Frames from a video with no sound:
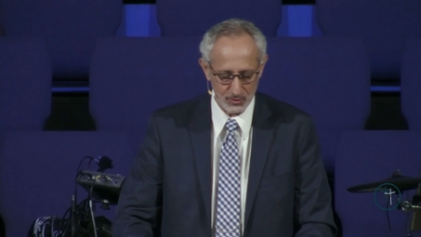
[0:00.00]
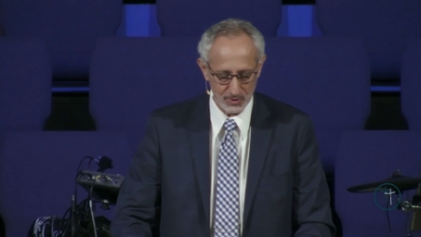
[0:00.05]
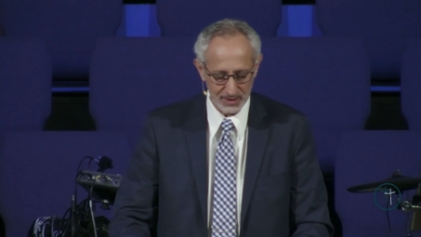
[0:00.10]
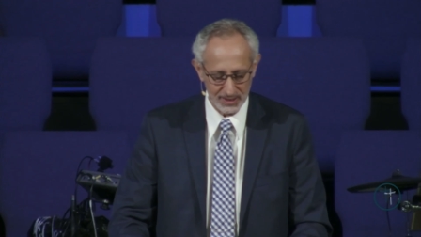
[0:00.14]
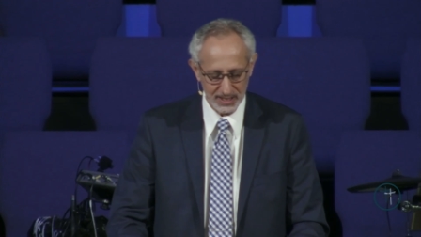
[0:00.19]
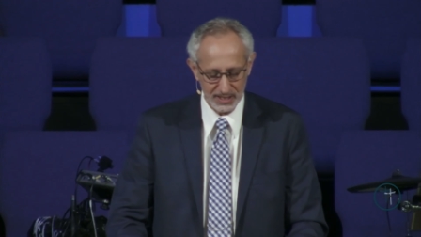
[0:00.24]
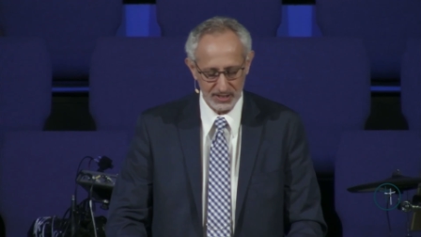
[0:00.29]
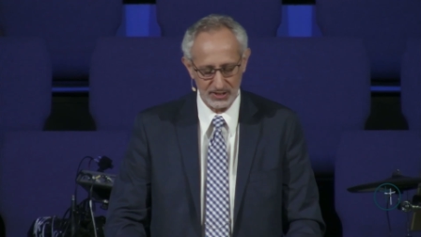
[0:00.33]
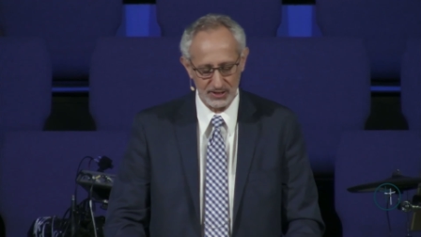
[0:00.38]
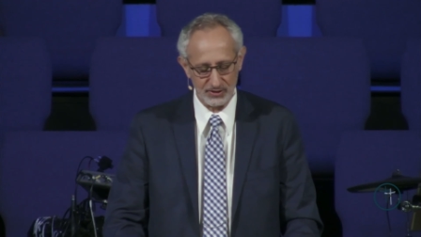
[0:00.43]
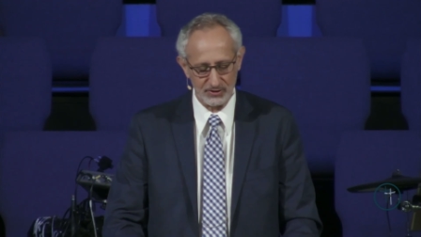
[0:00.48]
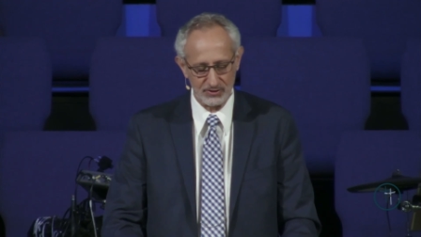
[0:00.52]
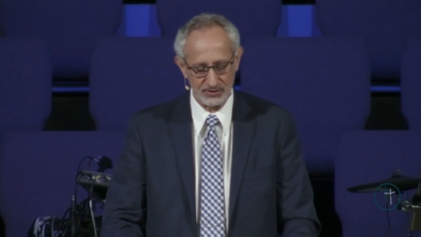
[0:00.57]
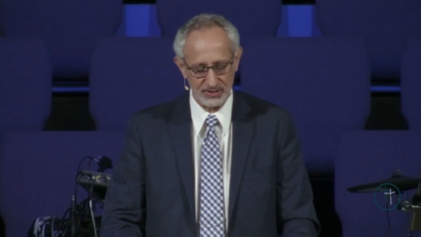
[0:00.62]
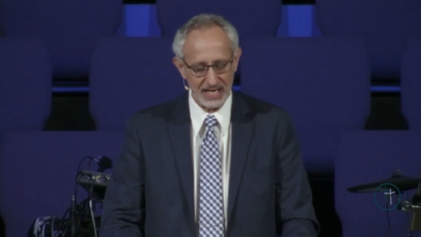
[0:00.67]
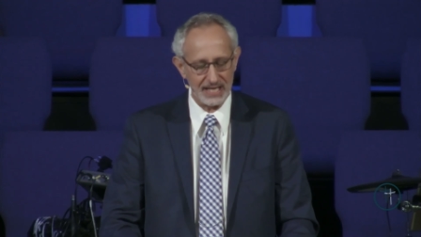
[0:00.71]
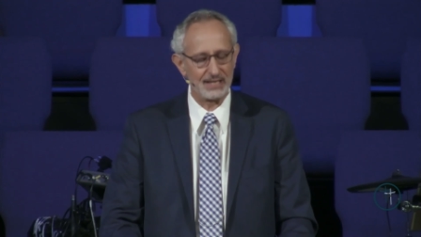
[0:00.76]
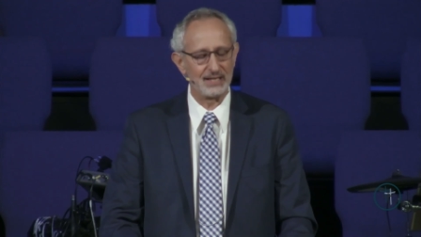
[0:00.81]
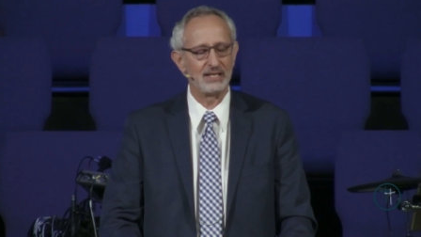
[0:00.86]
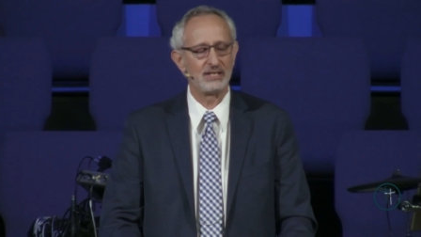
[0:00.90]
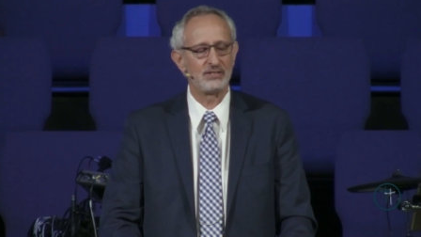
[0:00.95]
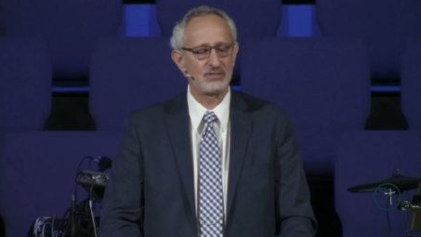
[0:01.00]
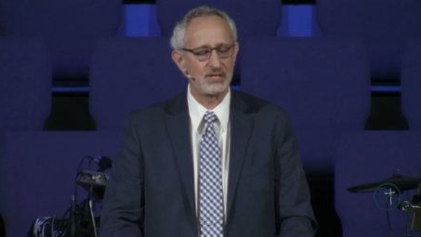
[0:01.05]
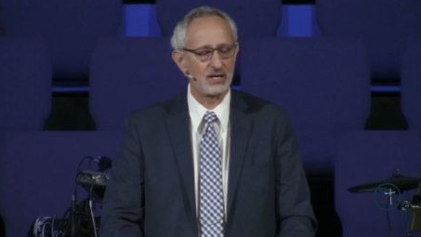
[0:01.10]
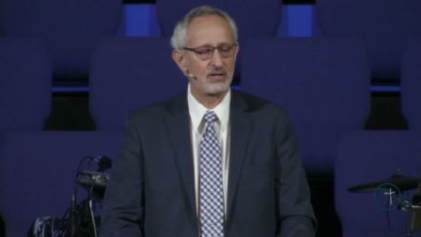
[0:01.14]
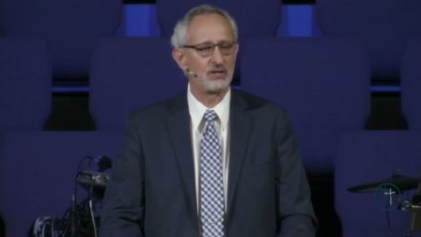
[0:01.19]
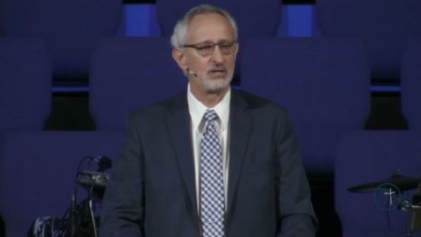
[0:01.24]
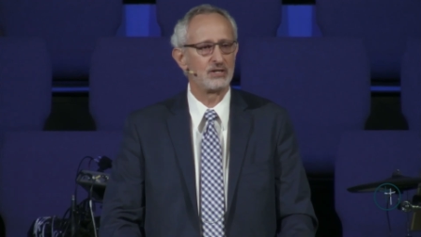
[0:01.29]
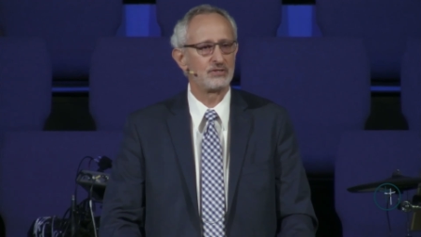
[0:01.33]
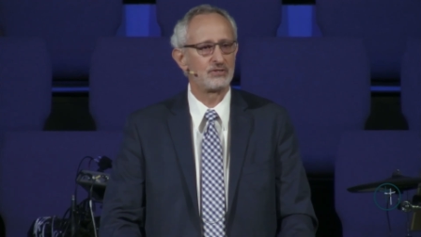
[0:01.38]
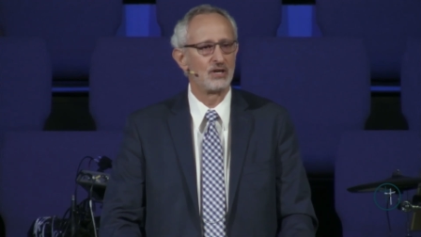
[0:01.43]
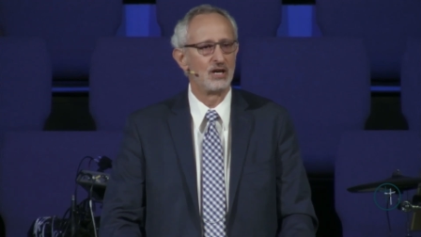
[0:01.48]
to unleash its deadly
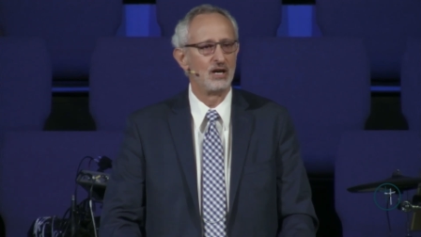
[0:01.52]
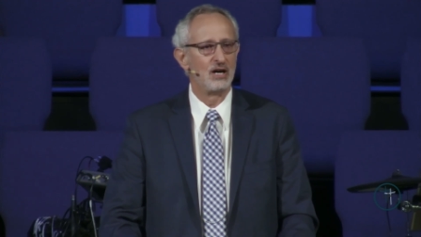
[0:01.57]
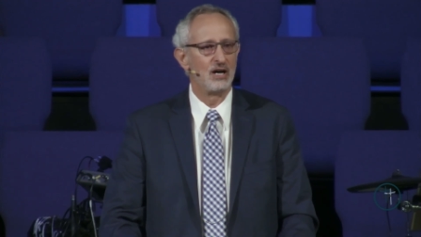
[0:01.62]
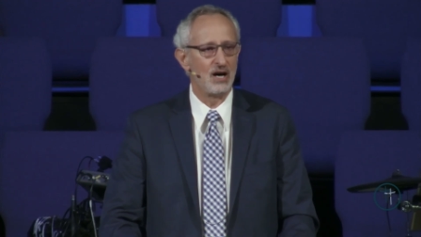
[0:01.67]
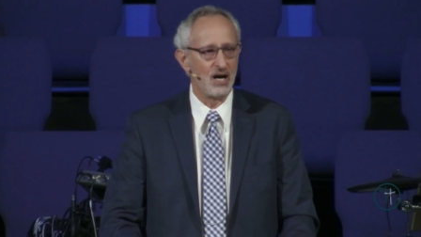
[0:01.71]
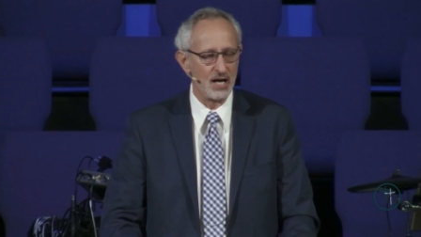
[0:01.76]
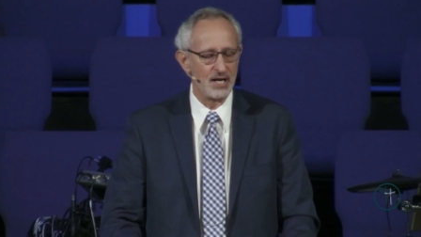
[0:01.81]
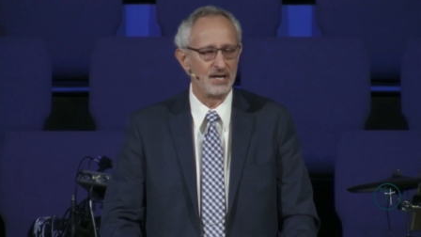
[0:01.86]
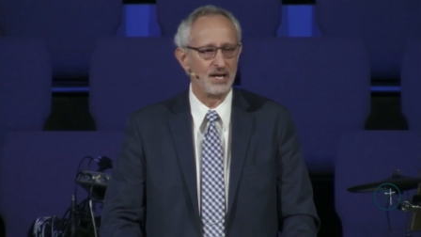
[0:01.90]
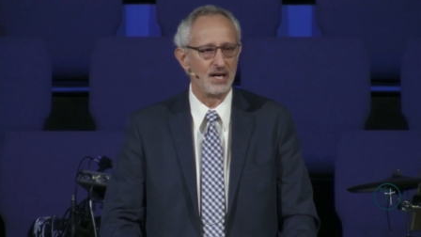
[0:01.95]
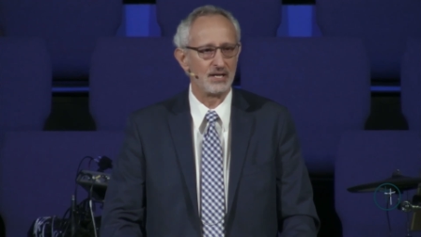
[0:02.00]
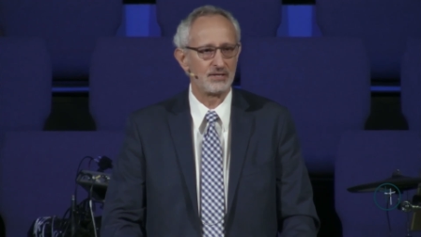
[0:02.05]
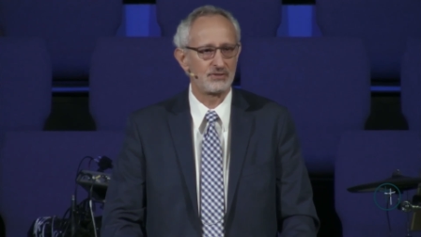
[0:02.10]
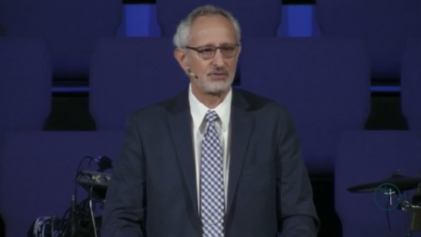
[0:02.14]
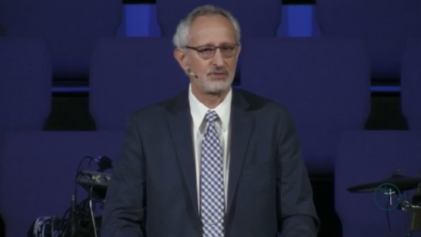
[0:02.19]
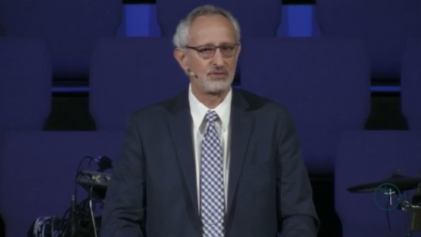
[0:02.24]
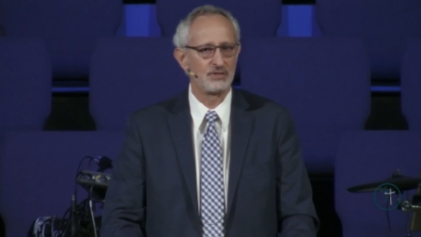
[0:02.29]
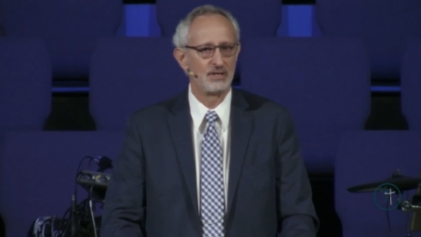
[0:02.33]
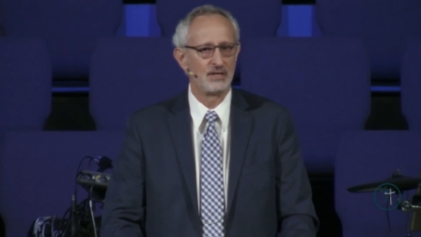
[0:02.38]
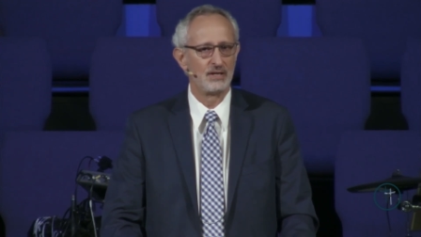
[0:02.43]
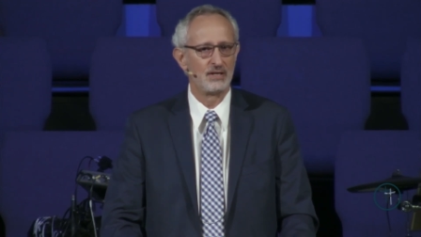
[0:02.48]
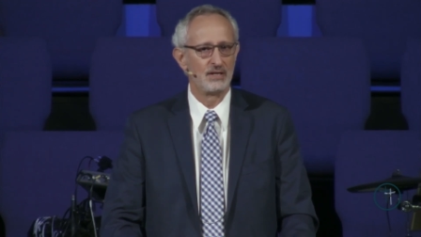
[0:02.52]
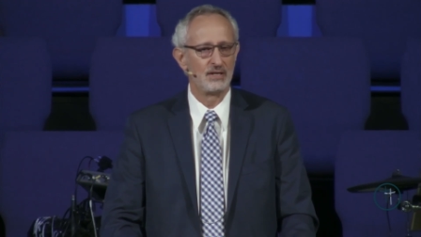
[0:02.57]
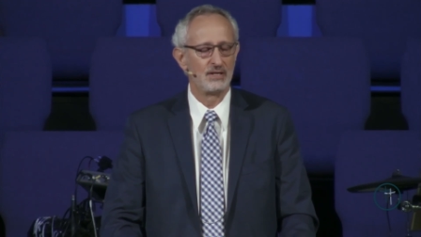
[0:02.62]
terrors on us.